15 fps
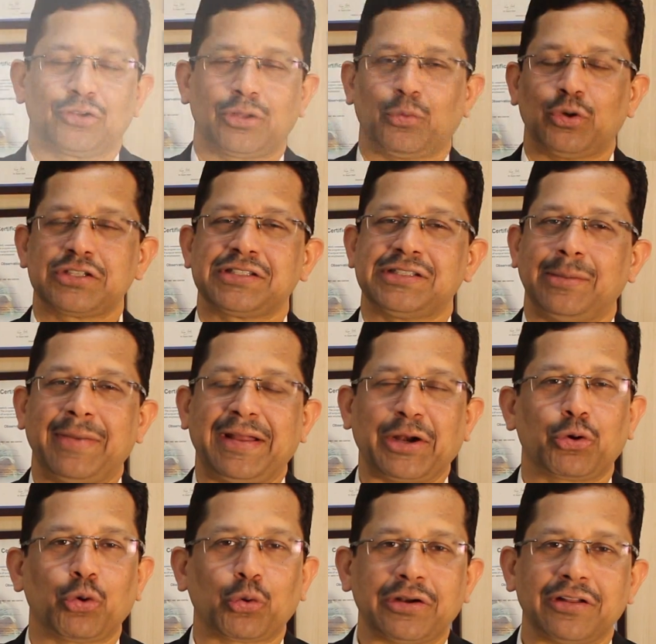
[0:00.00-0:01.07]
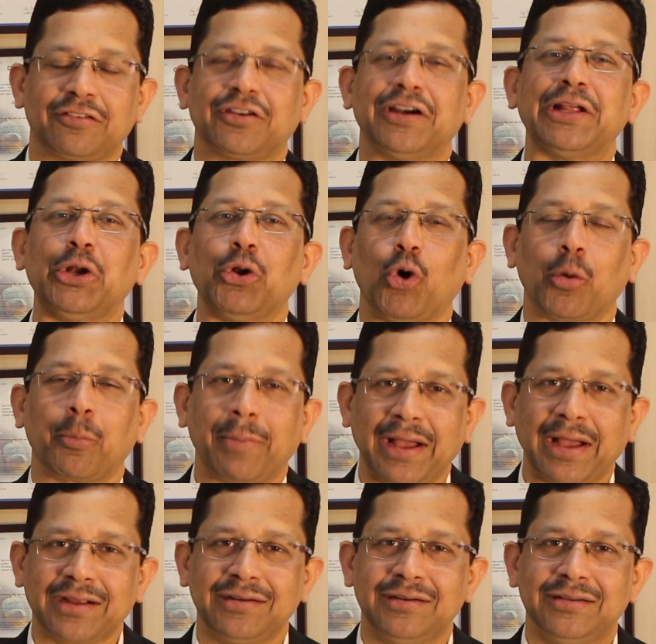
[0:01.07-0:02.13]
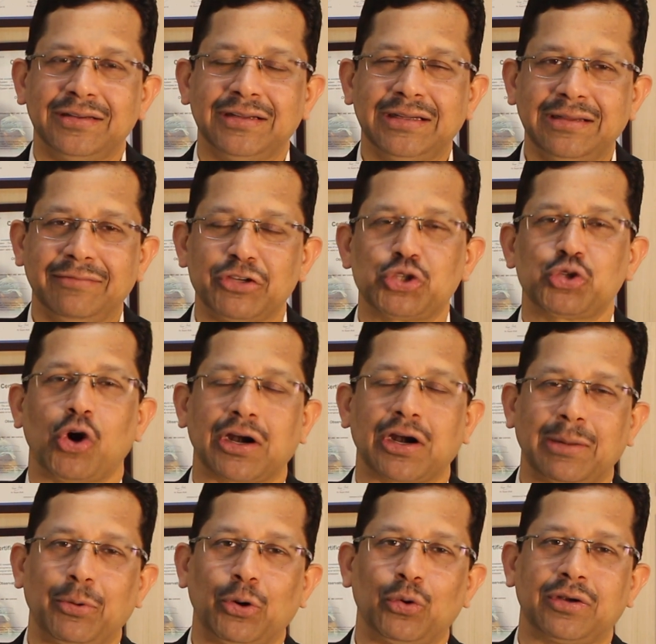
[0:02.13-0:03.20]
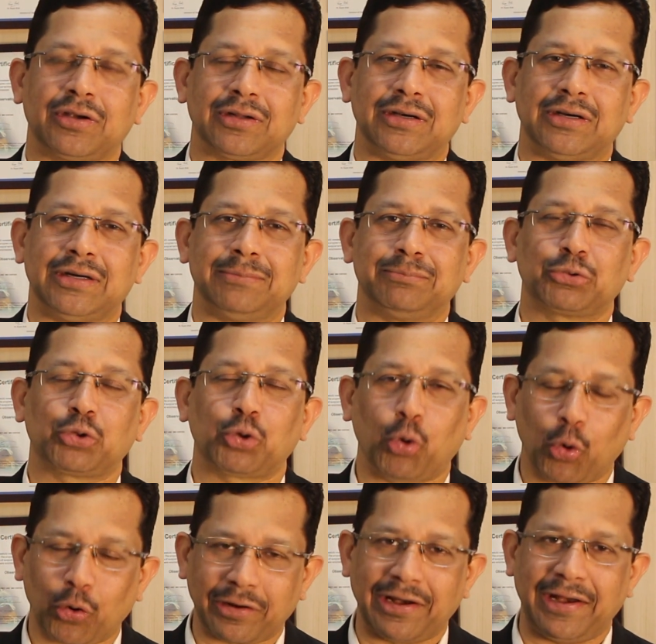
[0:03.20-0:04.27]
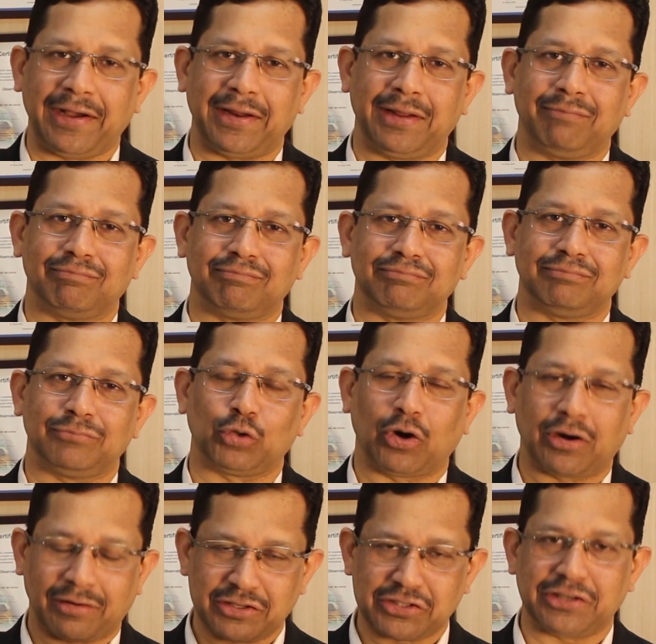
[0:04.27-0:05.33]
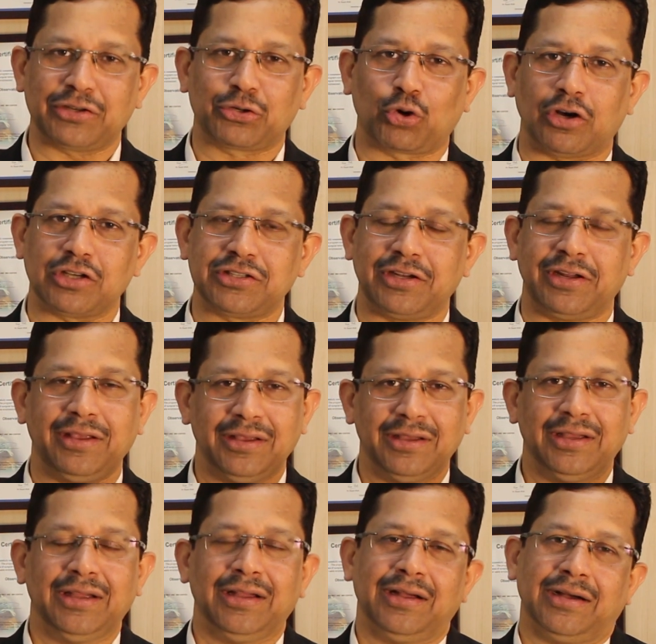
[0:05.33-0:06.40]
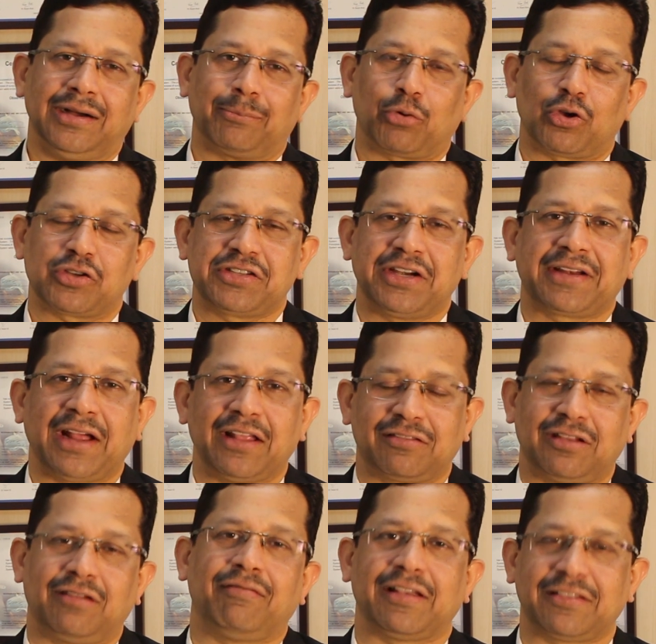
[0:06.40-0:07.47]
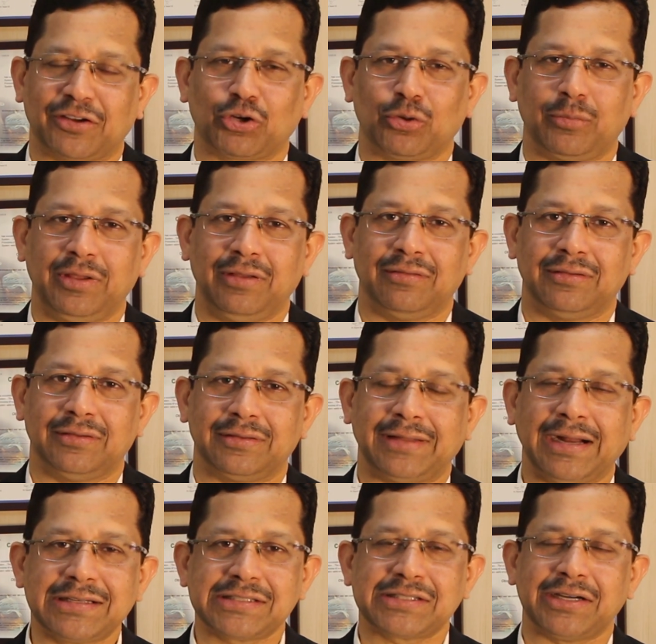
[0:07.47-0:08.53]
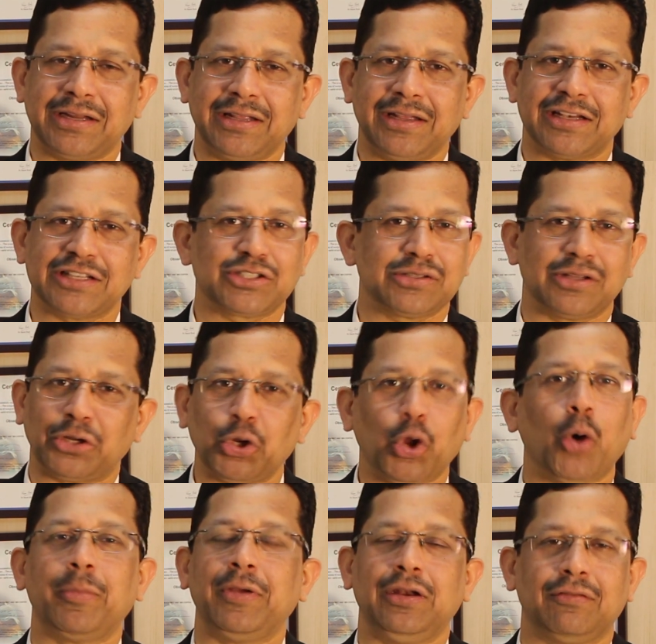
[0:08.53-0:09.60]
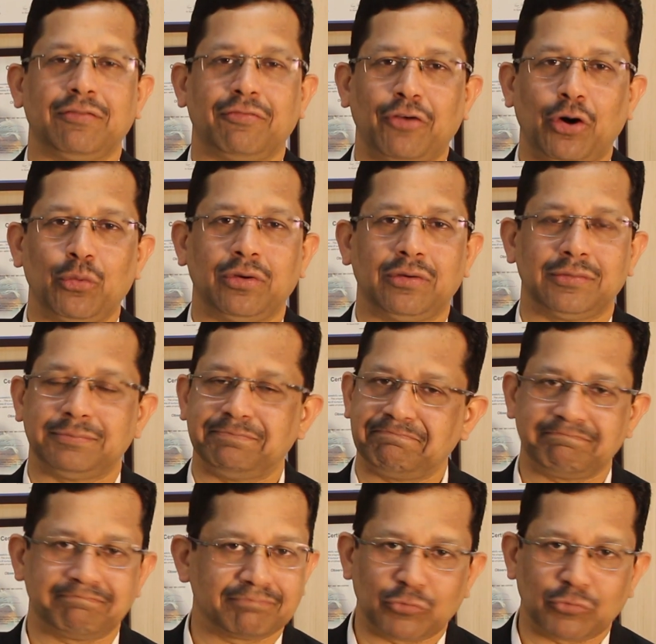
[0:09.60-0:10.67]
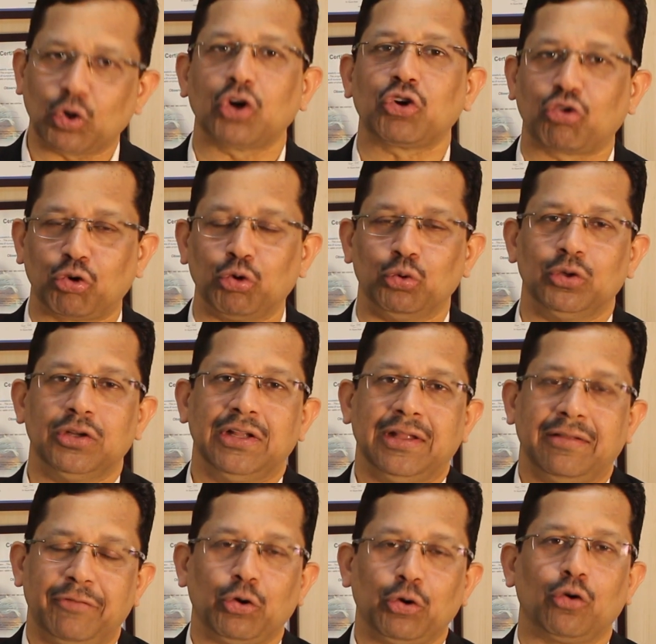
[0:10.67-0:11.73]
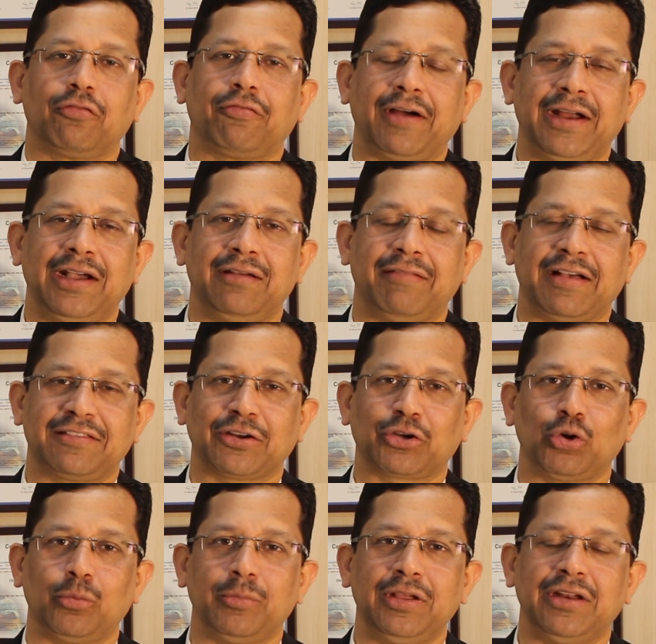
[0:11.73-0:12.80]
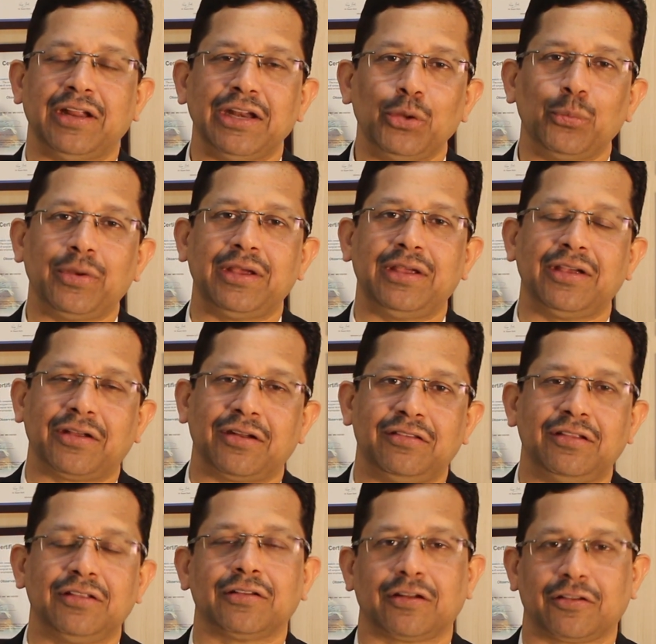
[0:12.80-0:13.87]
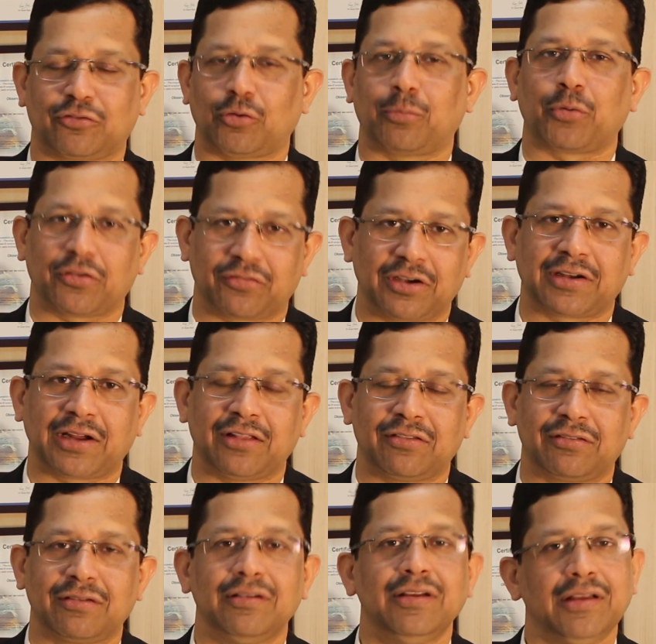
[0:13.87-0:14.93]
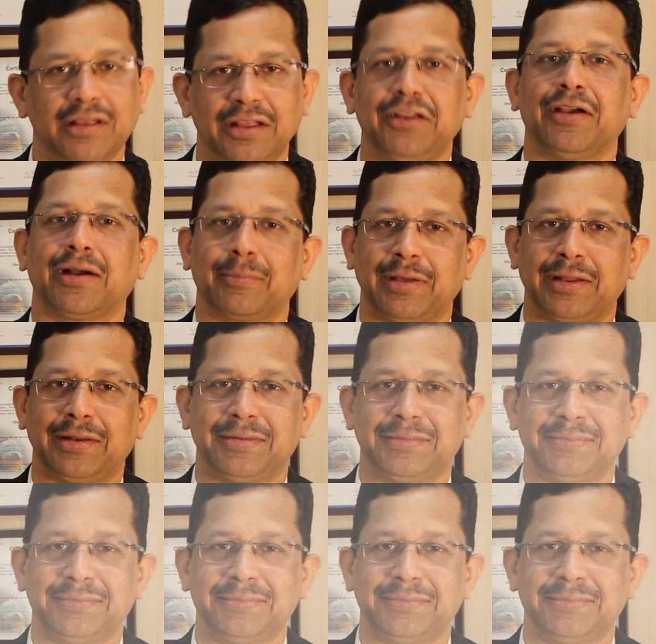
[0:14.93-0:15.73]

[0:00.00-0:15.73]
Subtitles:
there was some anecdotal study long back which talked about correlating, not really causally, prostate cancer and vasectomy. That study has now been found not true. We don't find vasectomy in any way increasing the risk of prostate cancer in young men.